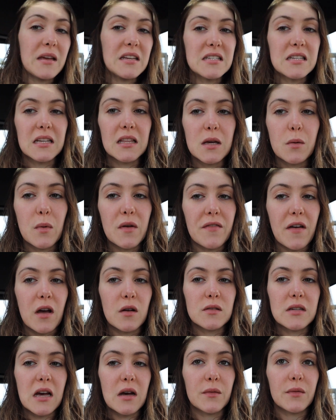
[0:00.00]
basically we
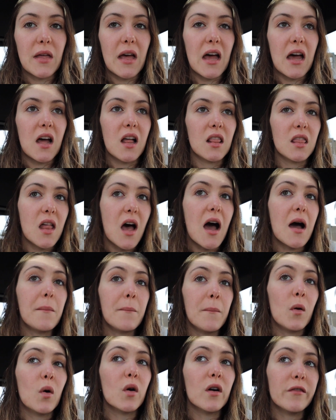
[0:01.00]
found out that a lot
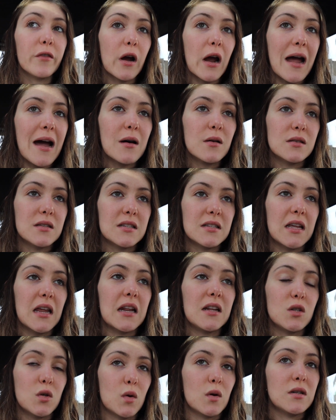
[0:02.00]
more of our house is
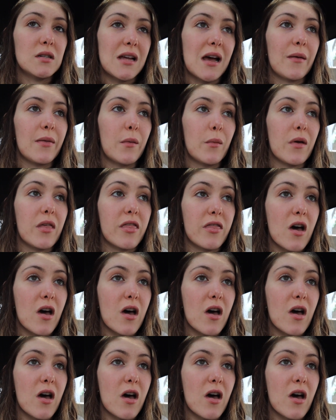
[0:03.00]
getting torn down than we